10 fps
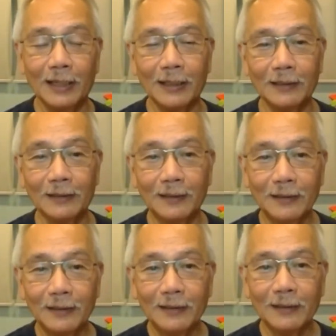
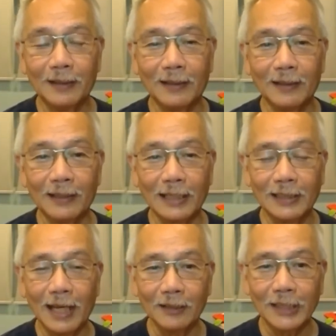And uh,
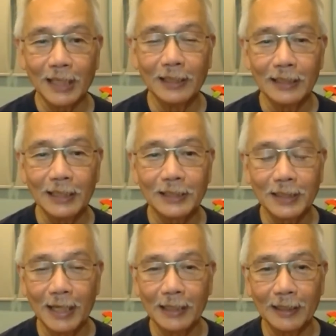I, I, said that
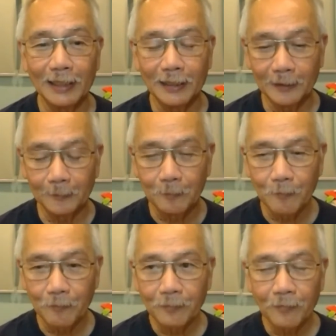it's like a